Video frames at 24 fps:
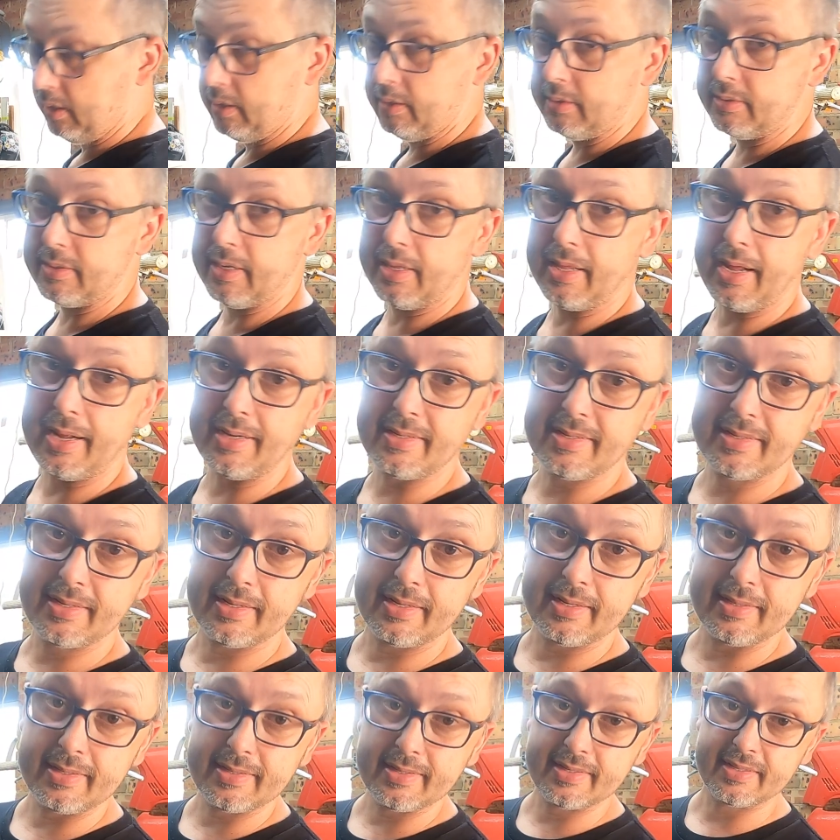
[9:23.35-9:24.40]
So that's
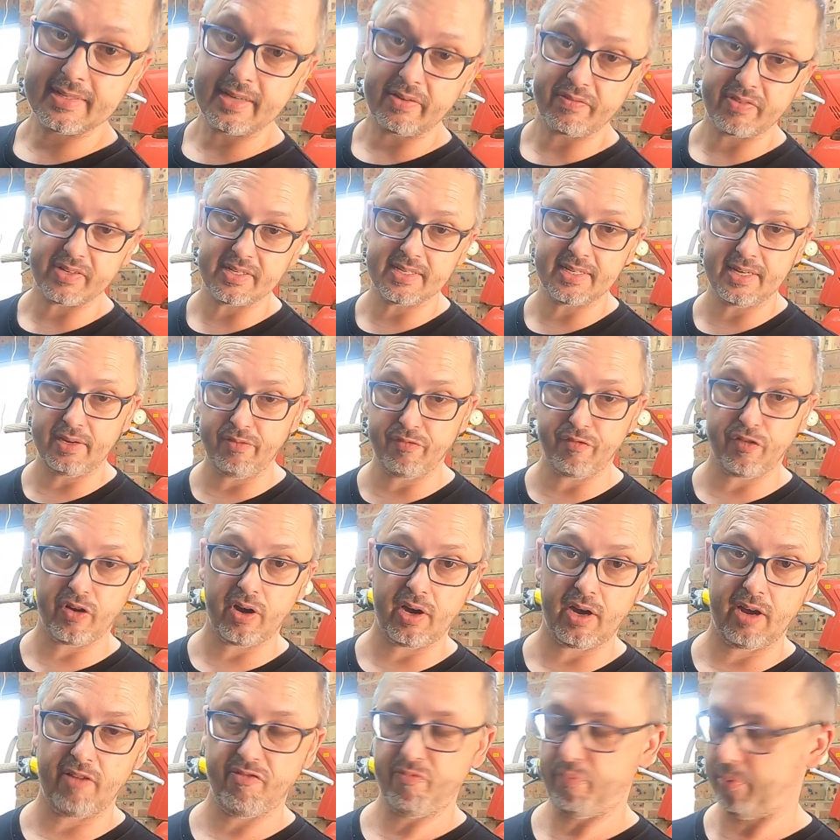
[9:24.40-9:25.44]

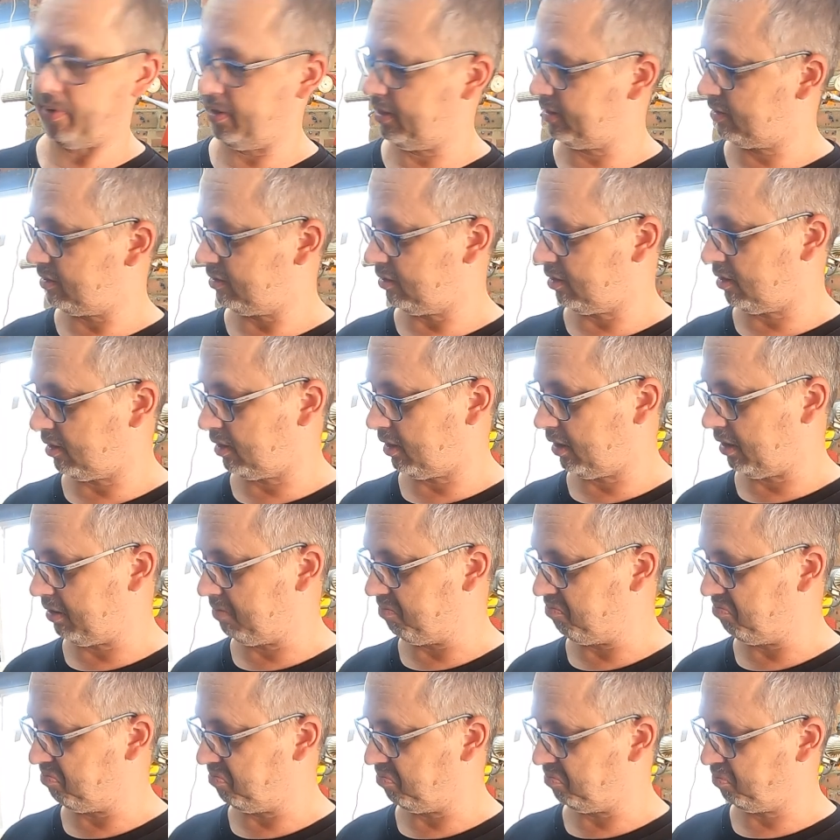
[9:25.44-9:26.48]
75 PSI.
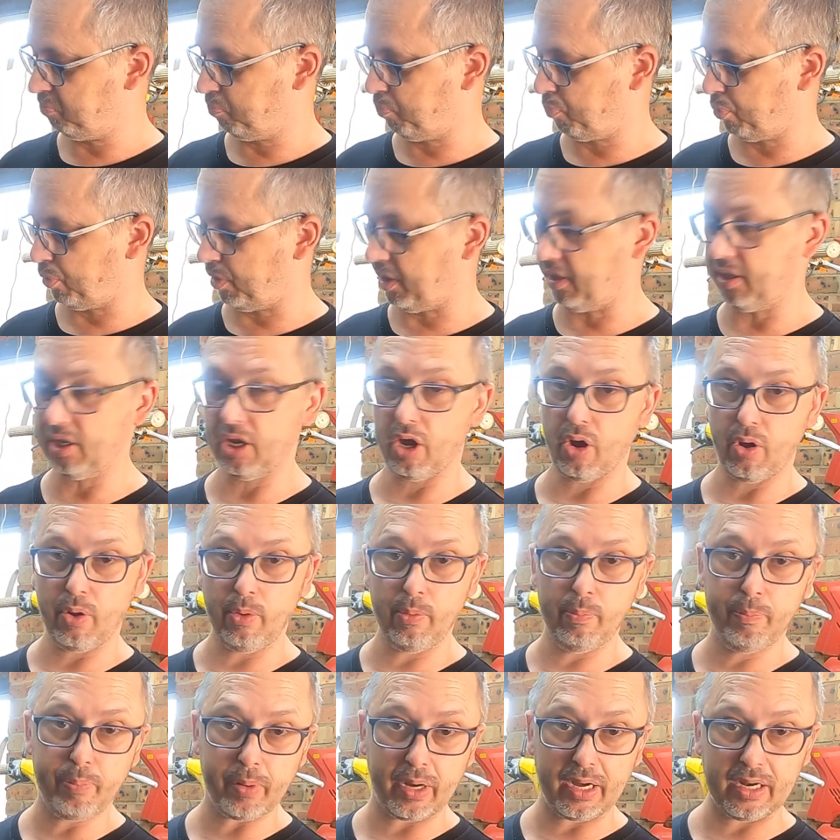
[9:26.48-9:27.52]
Pretty
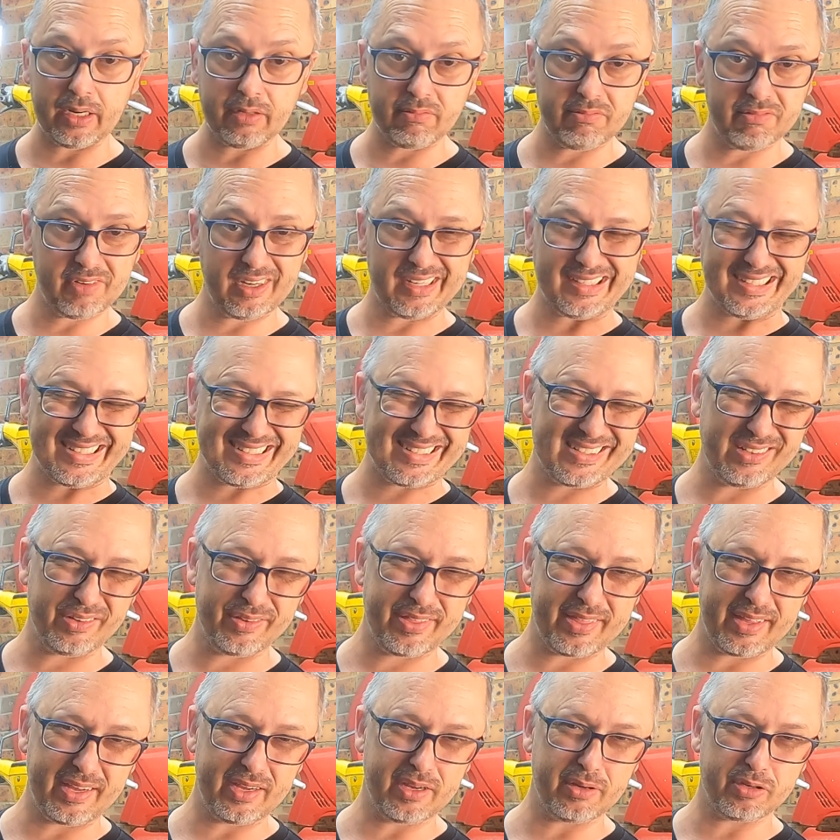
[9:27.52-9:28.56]
low, but I still
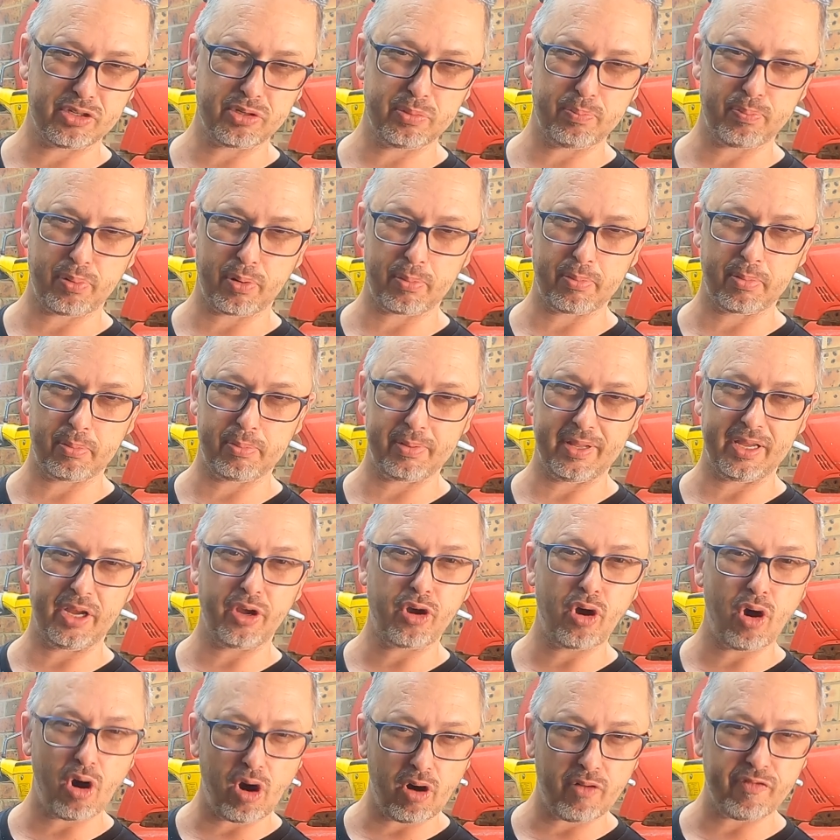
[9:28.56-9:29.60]
think it should probably
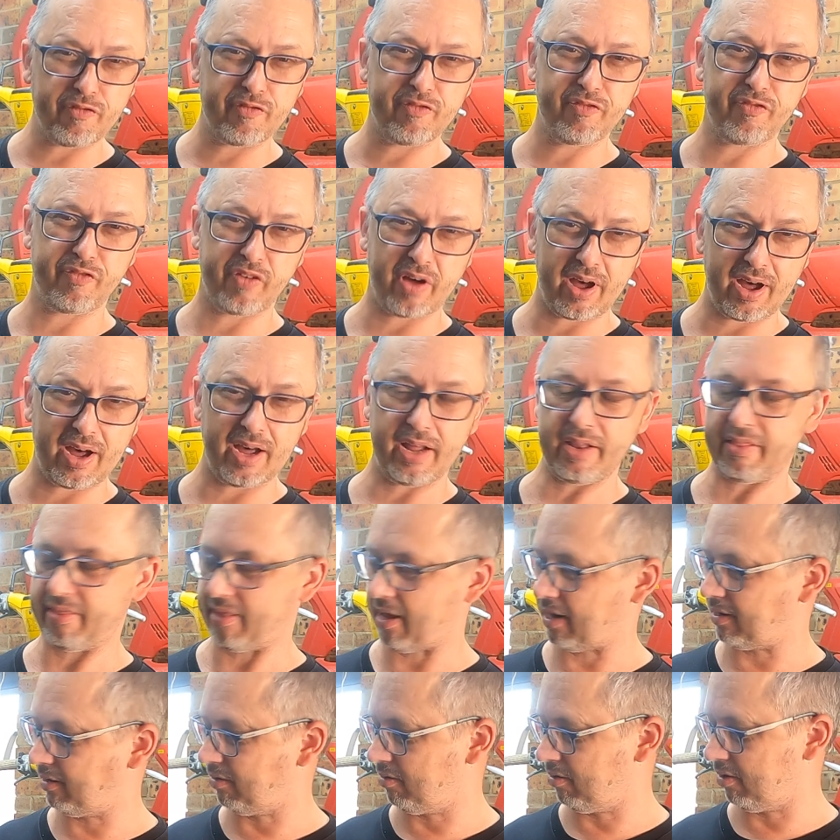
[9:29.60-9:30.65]
cough, fart,
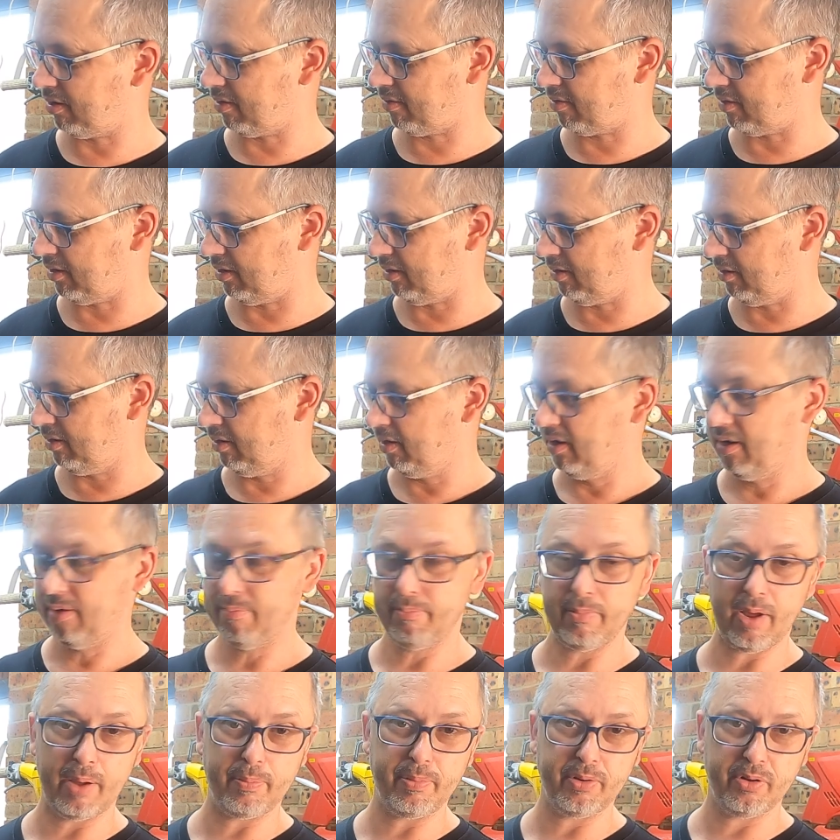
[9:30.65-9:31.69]
that kind of thing.
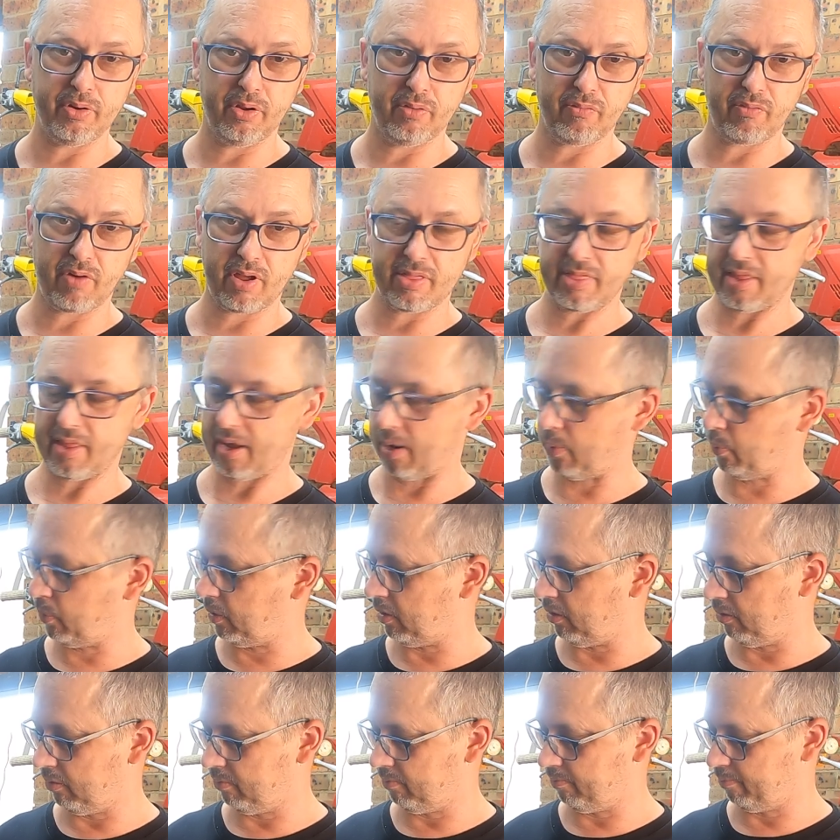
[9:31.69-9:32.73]
Maybe not run that
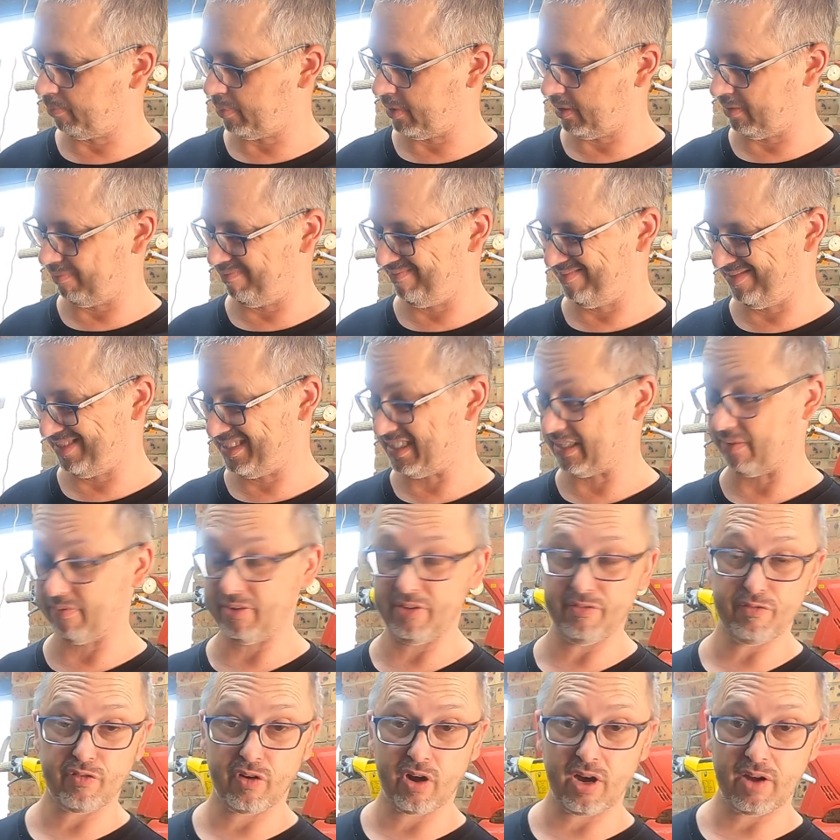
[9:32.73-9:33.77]
well, but
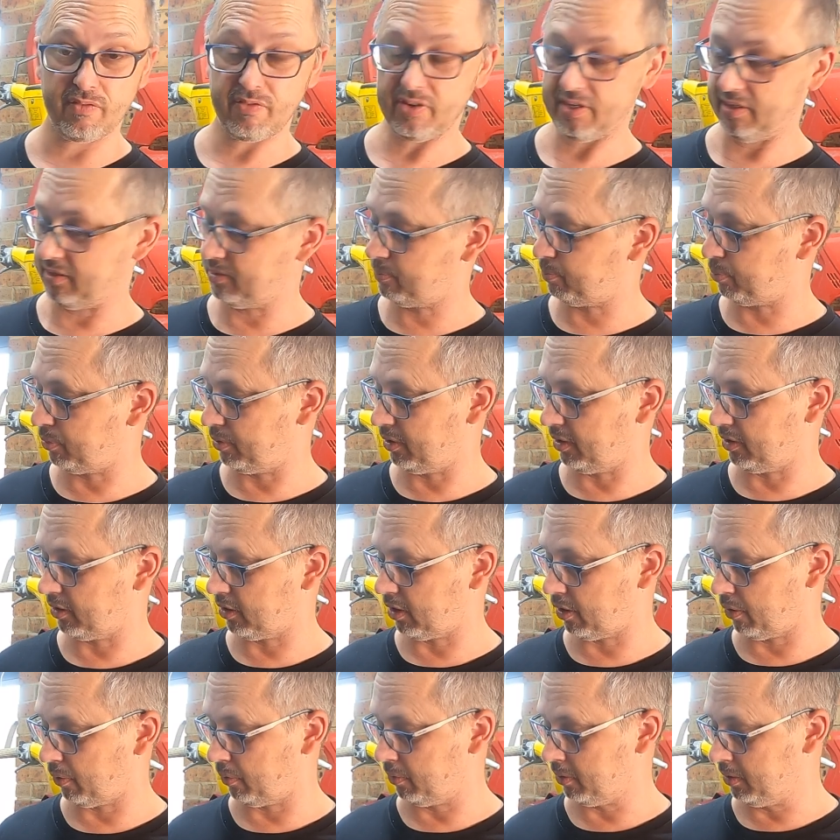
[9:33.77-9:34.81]
75 is pretty
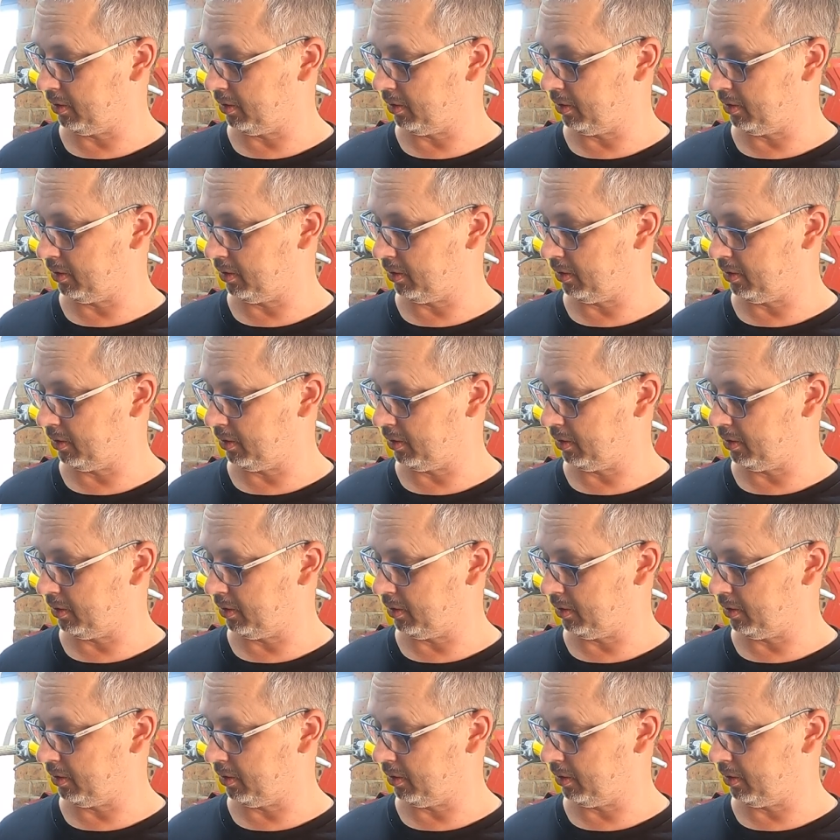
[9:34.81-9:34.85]
low.